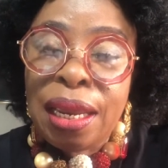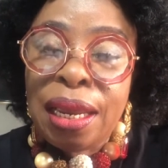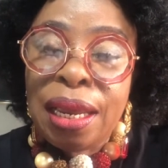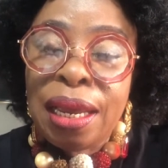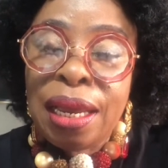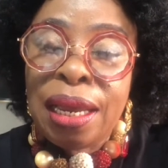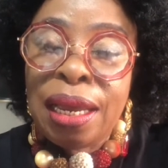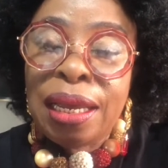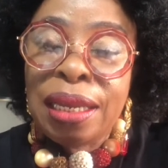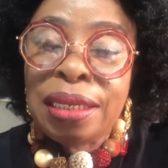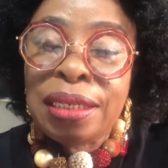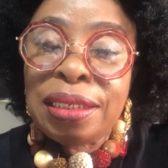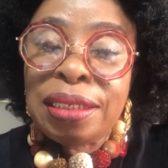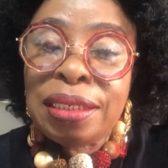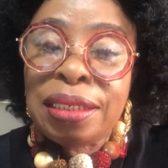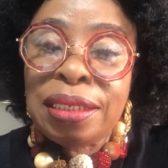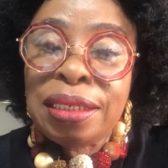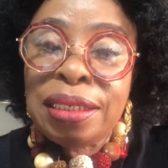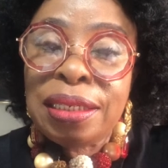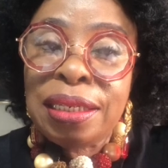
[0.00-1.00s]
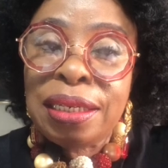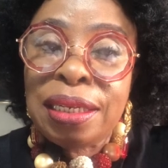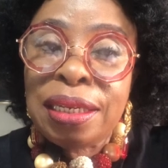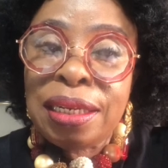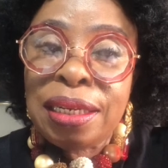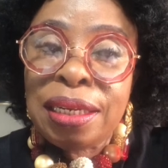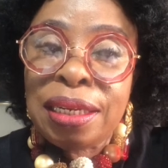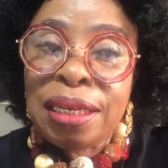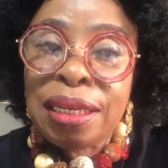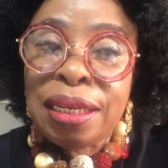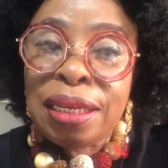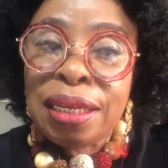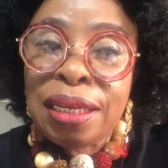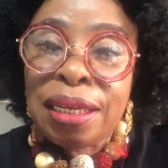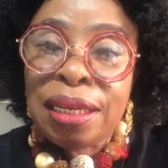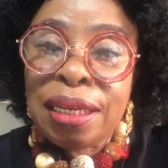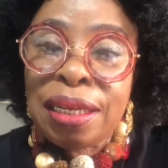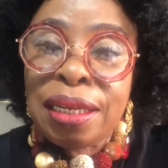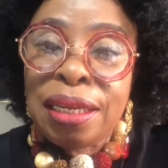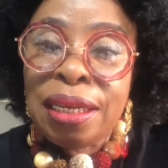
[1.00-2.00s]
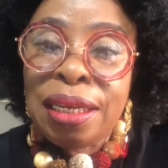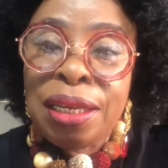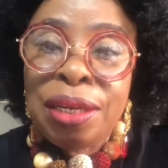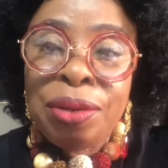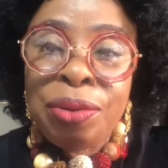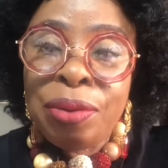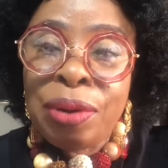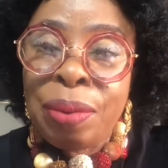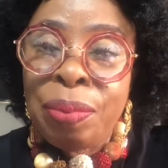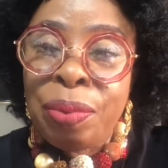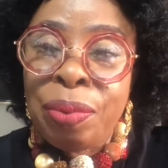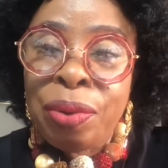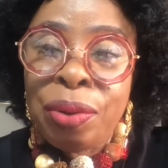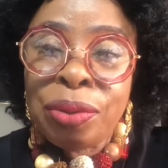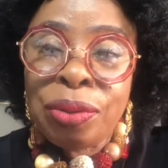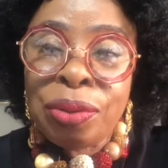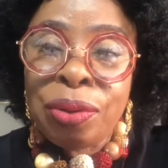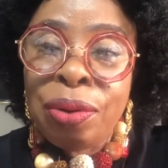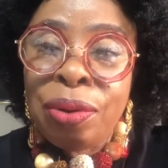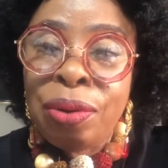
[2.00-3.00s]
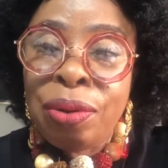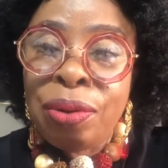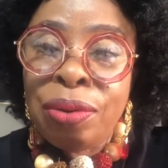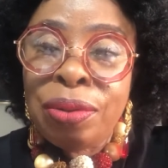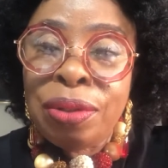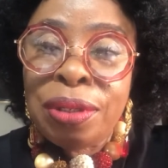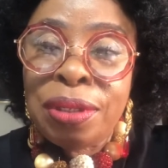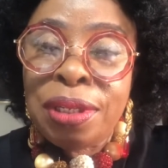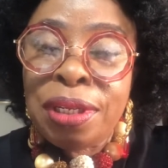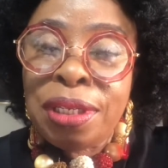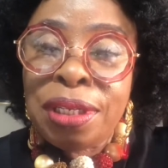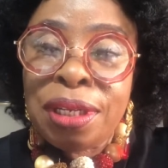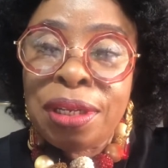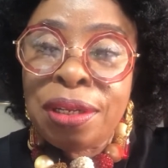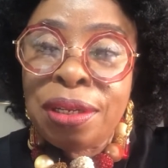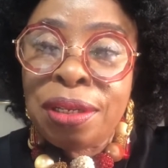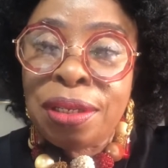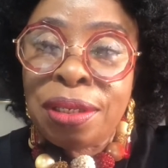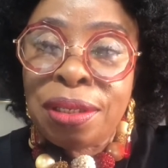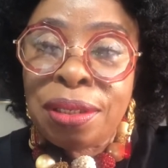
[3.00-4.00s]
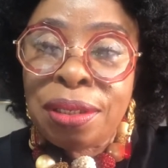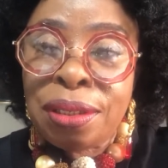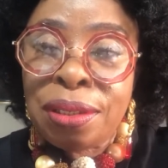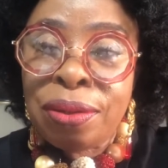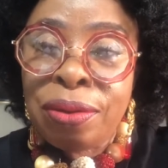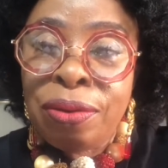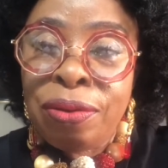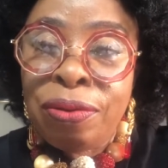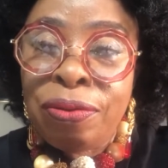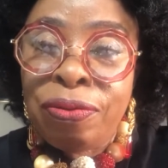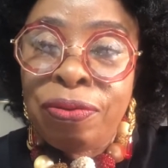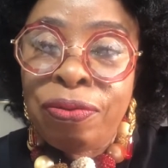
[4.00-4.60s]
and he knew about all the details of